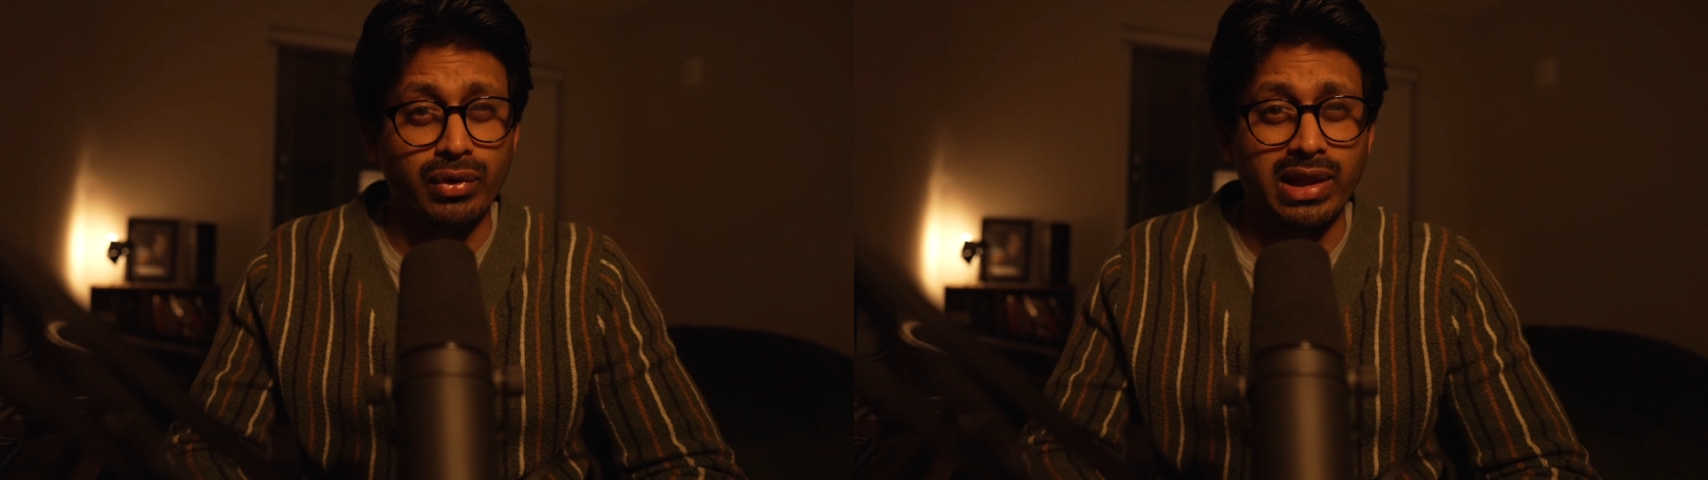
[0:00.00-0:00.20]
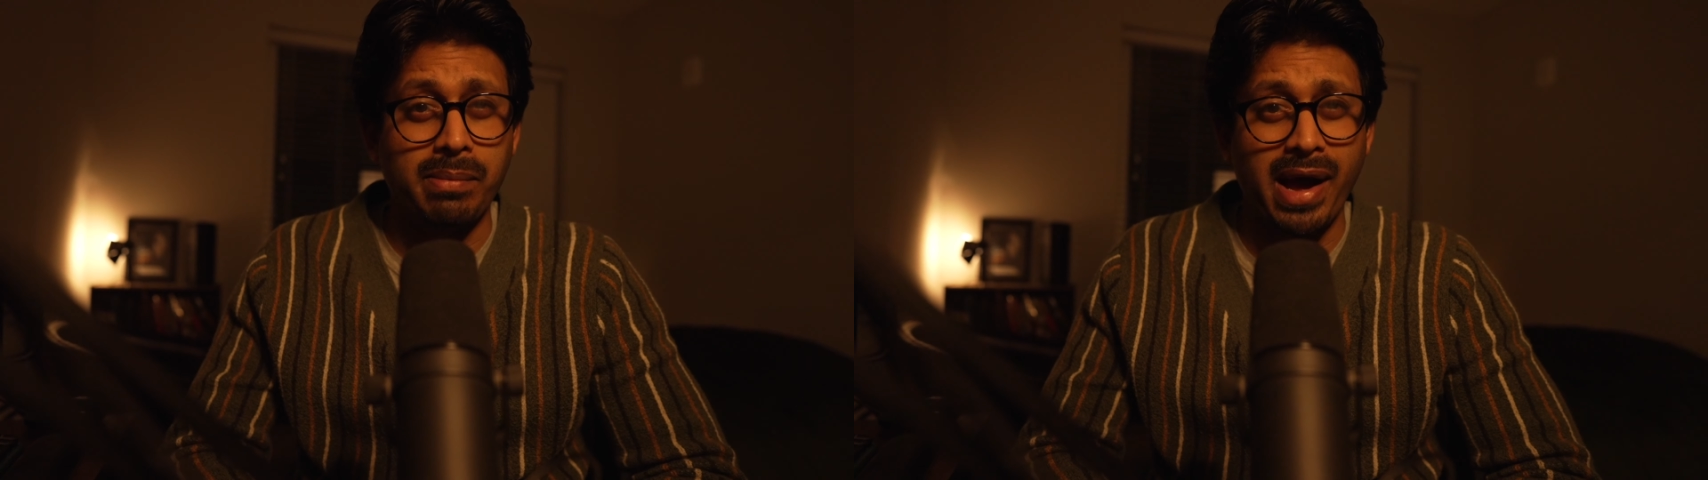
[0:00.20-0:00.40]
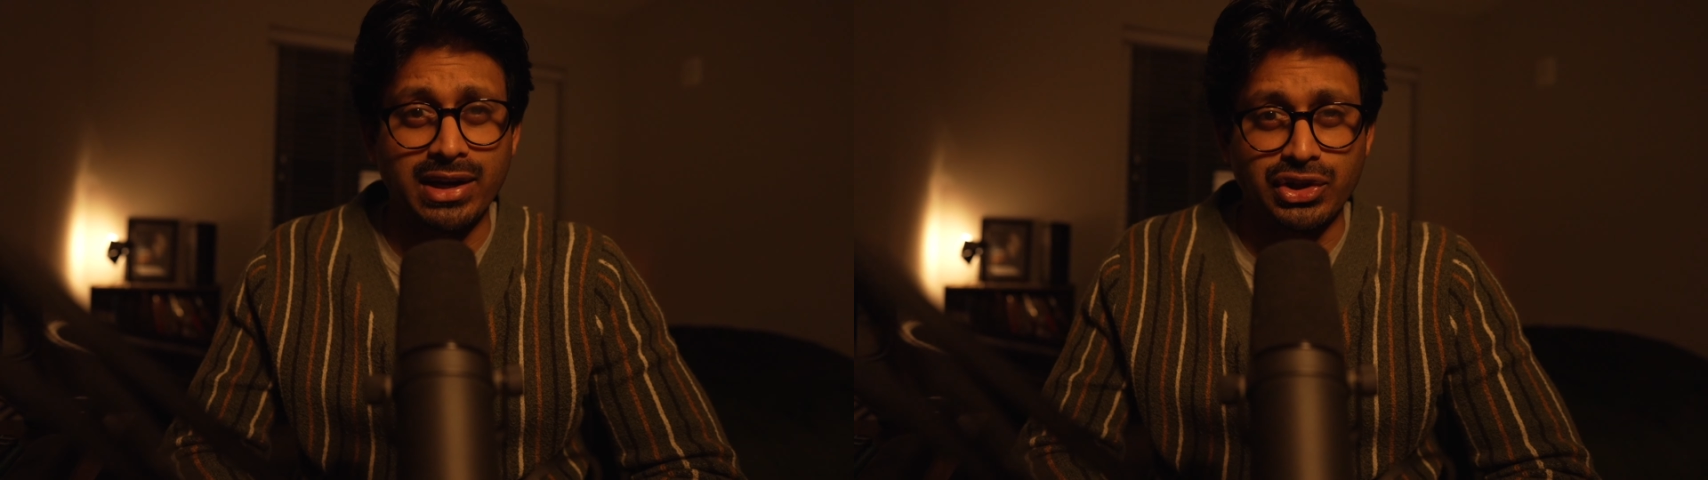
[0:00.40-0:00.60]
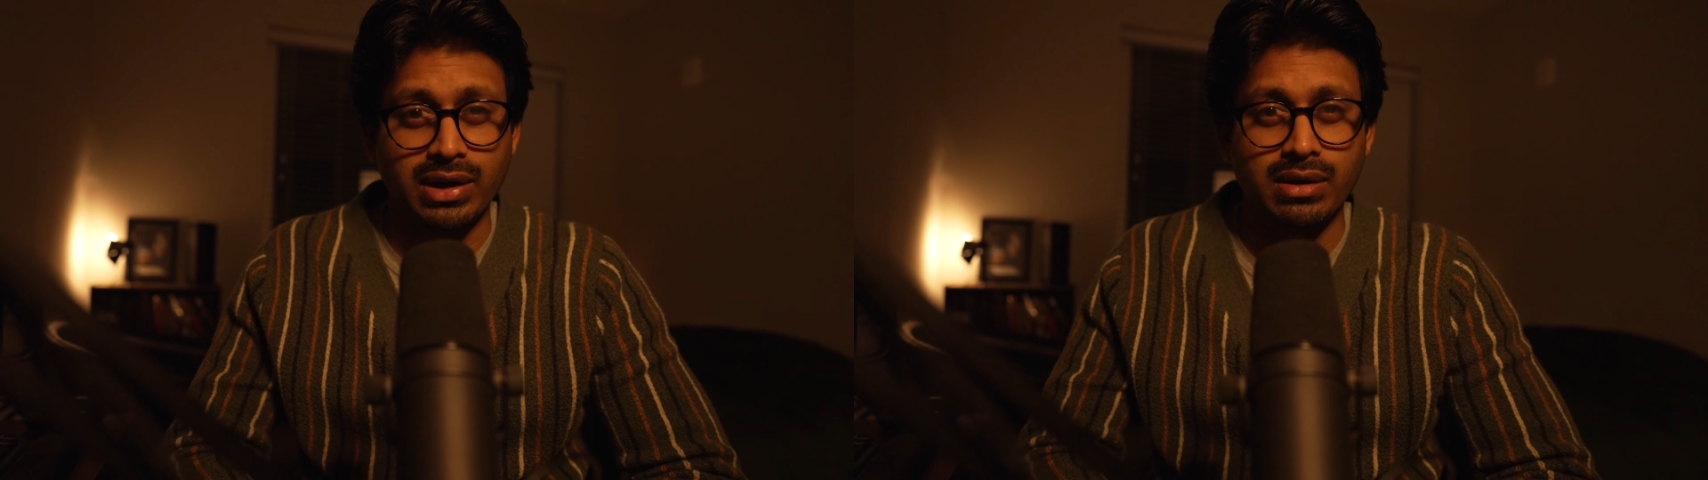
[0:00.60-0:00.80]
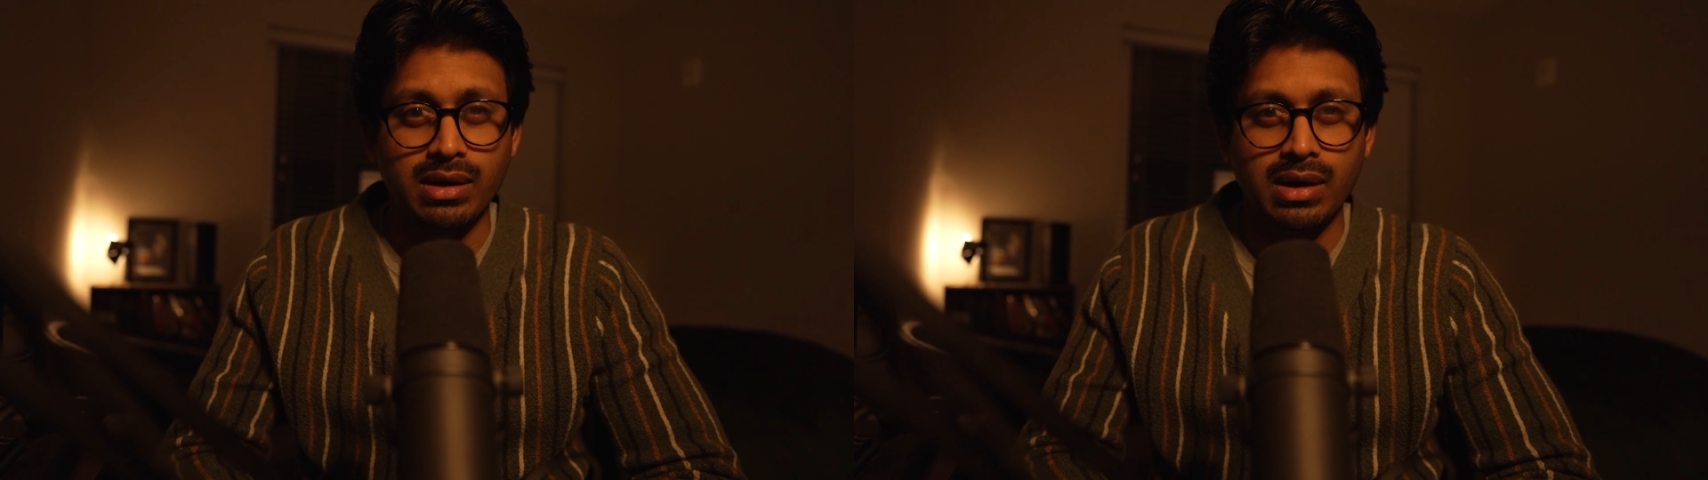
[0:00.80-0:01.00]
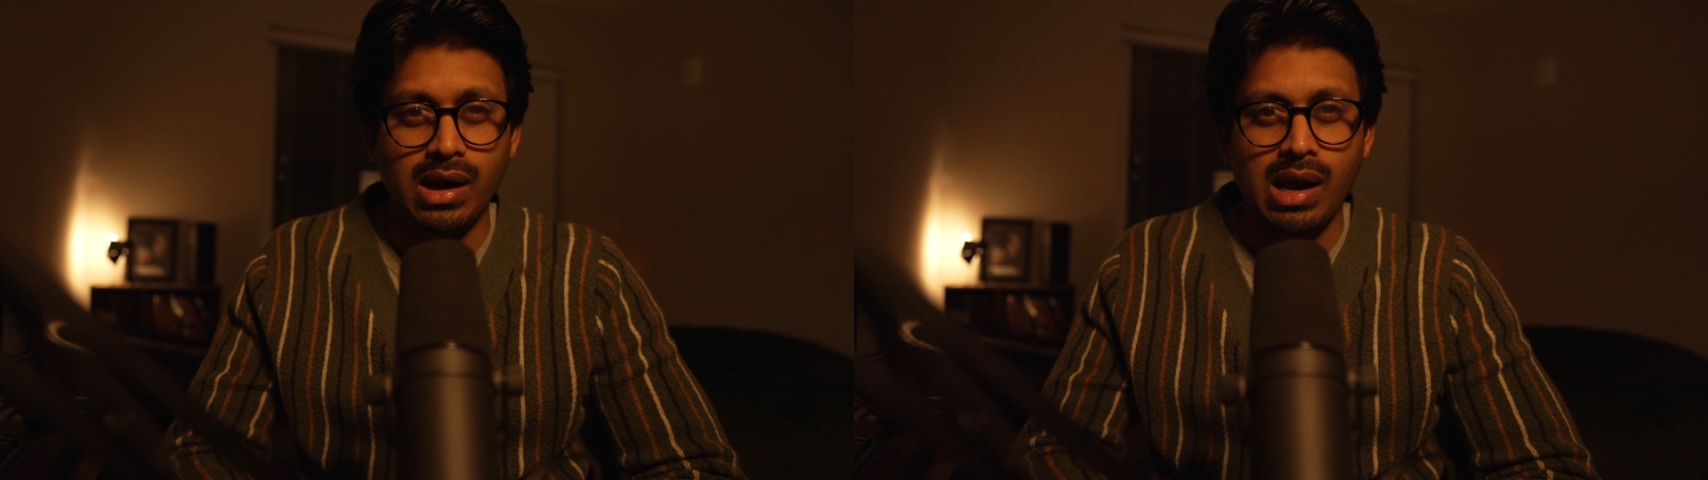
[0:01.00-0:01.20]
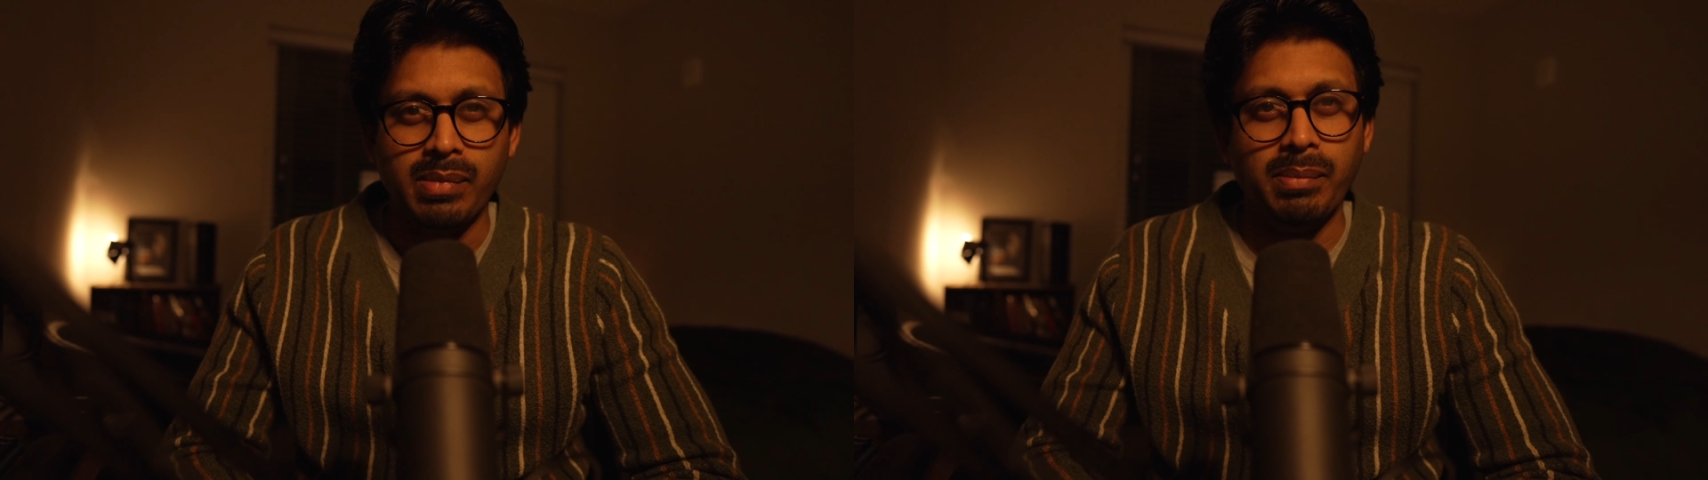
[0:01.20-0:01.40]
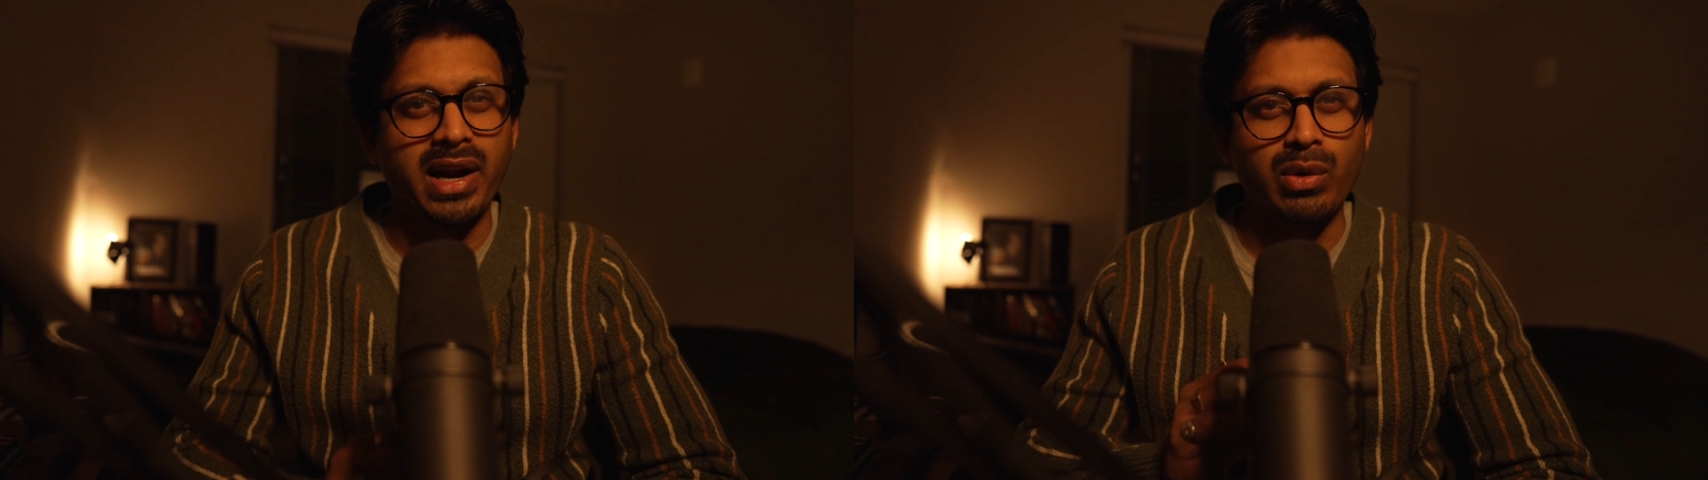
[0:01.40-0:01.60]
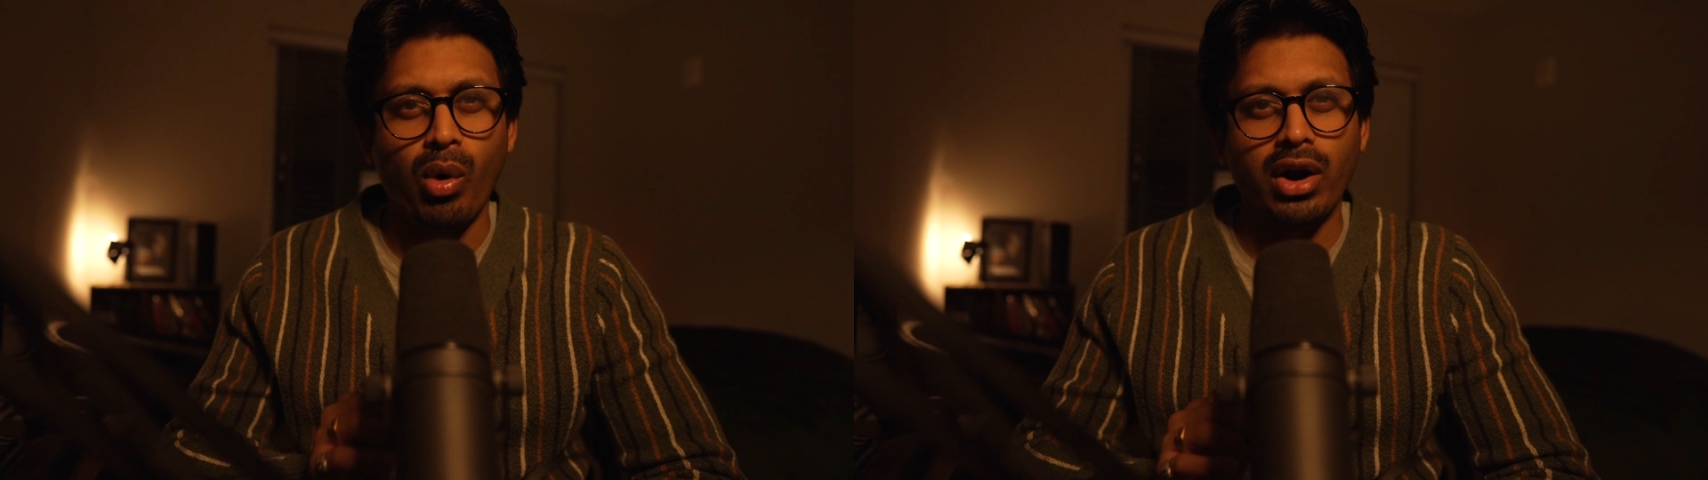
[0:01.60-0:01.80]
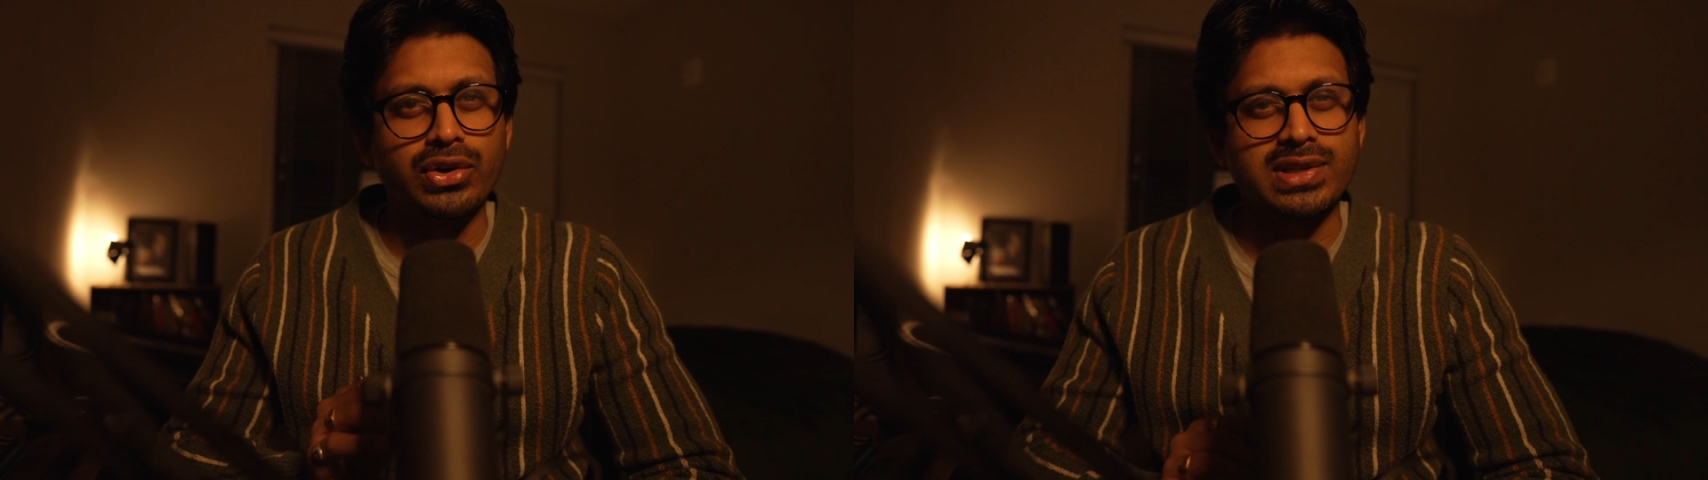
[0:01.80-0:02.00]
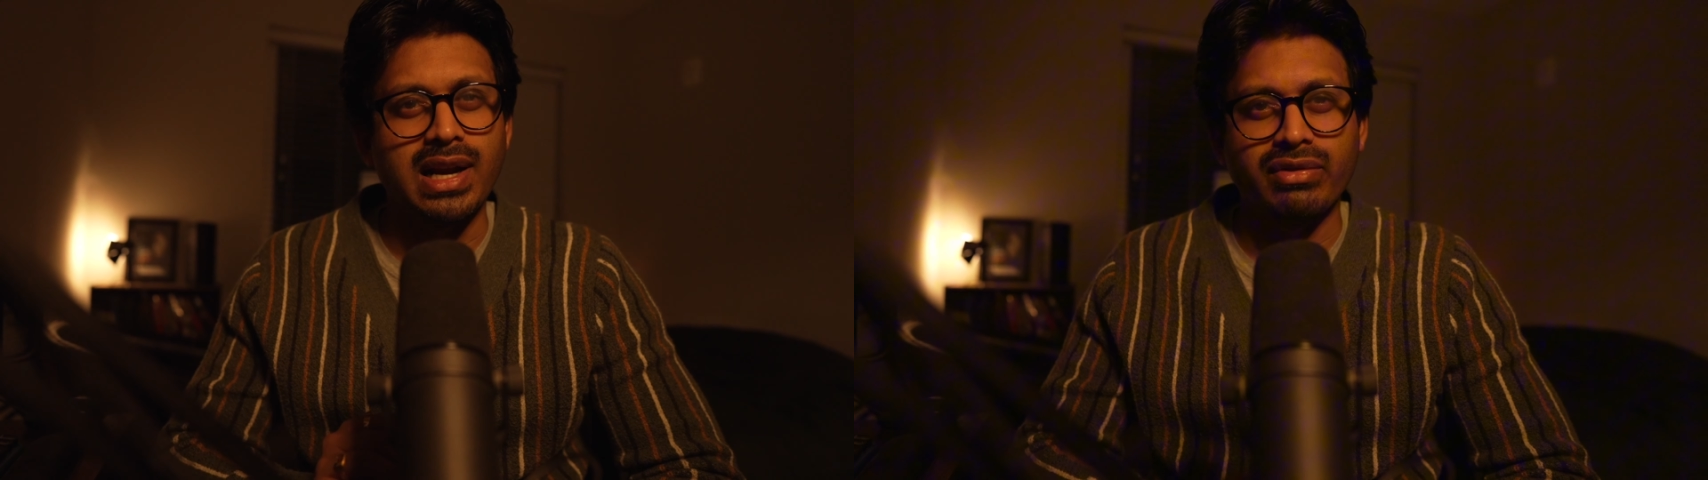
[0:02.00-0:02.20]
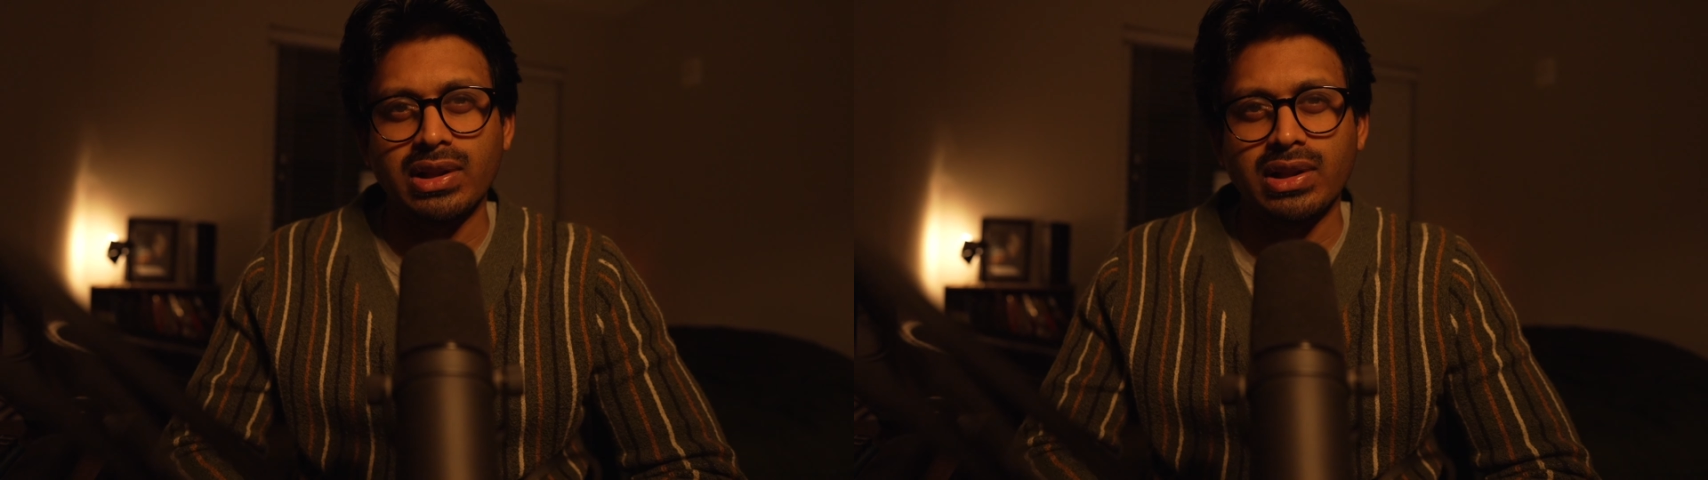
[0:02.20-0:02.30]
really imagine. But Muddy Waters never